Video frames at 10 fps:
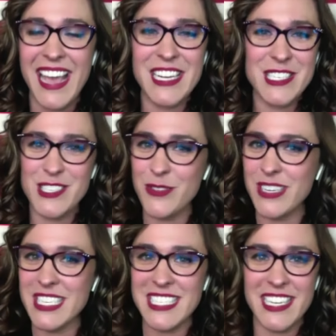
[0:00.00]
And as
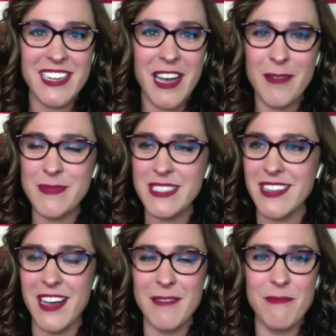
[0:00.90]
soon as it
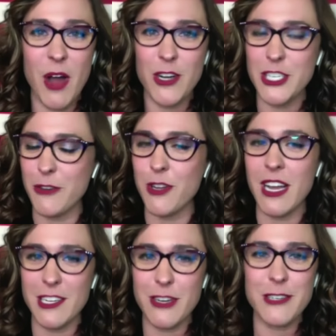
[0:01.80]
comes, our
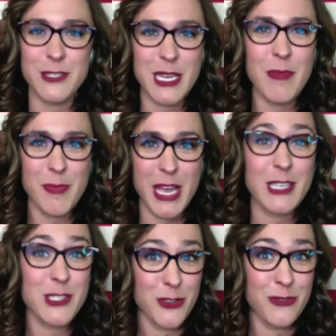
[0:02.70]
general contractor's coming
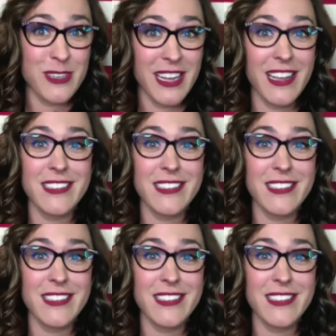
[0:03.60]
back soon.